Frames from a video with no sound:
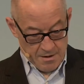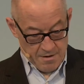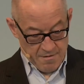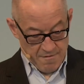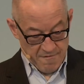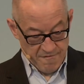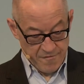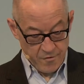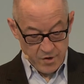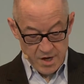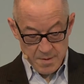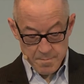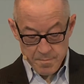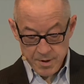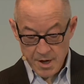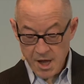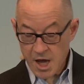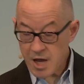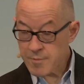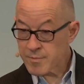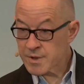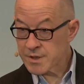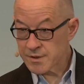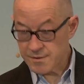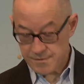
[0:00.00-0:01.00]
Full
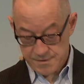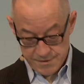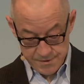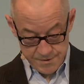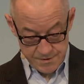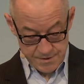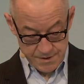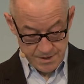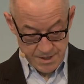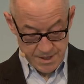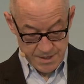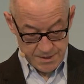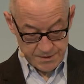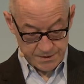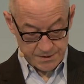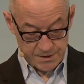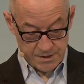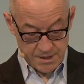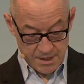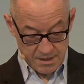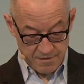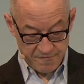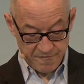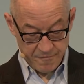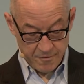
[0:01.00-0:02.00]
employment is
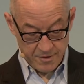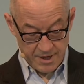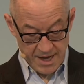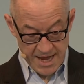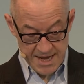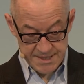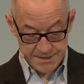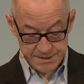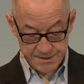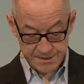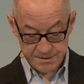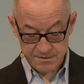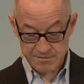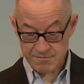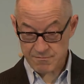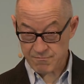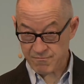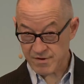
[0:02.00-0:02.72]
for less.